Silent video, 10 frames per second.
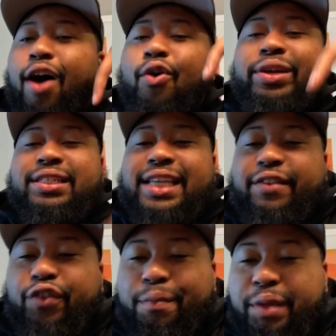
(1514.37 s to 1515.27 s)
I always
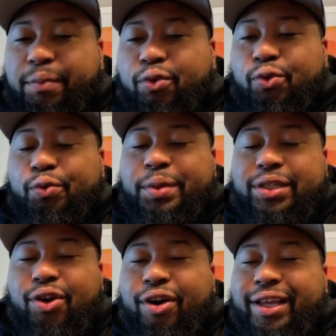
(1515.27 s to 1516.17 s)
say for the people who
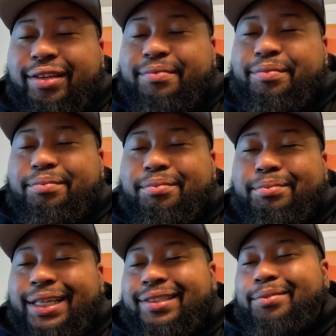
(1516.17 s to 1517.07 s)
be talking
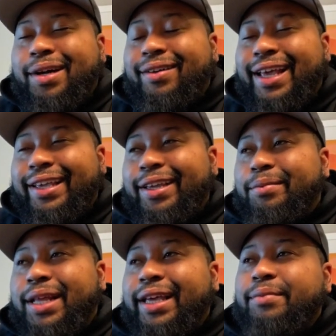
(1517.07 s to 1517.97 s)
mess about like
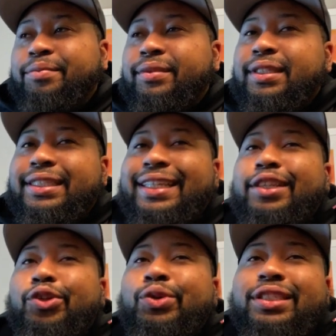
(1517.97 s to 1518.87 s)
him, like
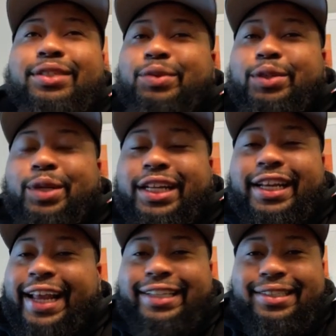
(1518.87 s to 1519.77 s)
then dude is one
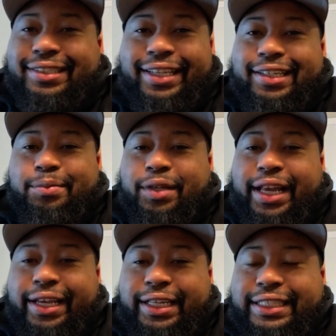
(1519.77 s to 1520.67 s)
of the nicest niggas,
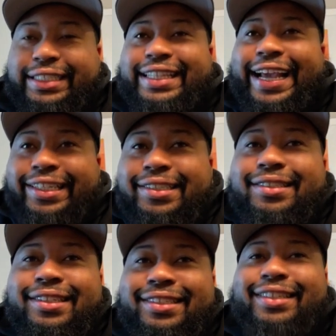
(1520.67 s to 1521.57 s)
but like he's
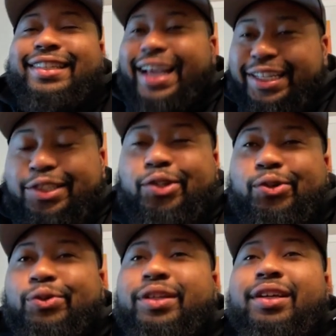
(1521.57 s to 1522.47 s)
nice. He's a nice
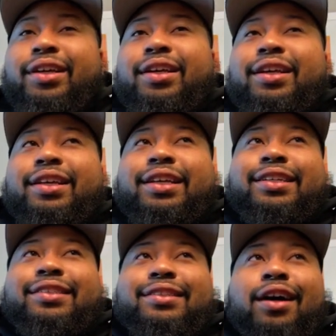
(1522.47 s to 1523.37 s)
dude.
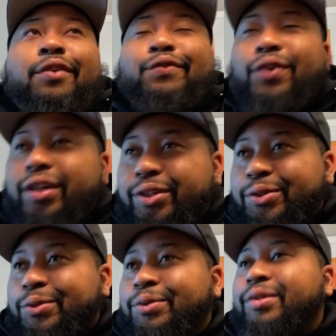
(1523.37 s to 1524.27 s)
He's a
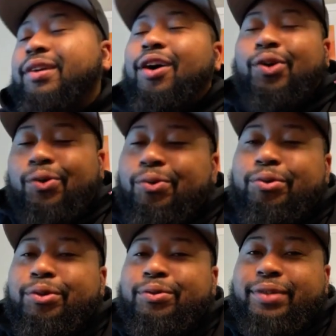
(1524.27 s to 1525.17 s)
fun dude, a
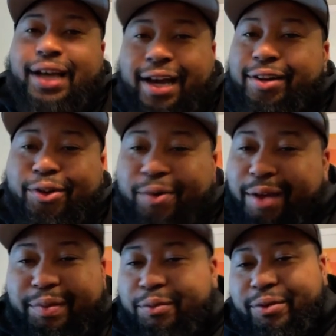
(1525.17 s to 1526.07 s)
cool dude. I don't know
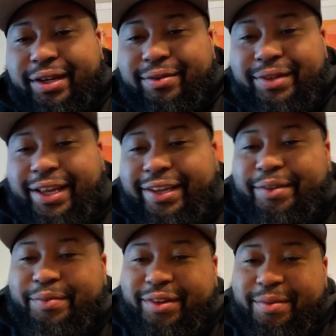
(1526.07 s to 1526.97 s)
why people would
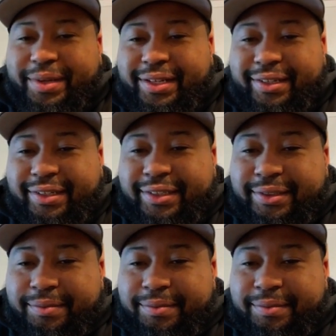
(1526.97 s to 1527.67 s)
like him. You know what I mean?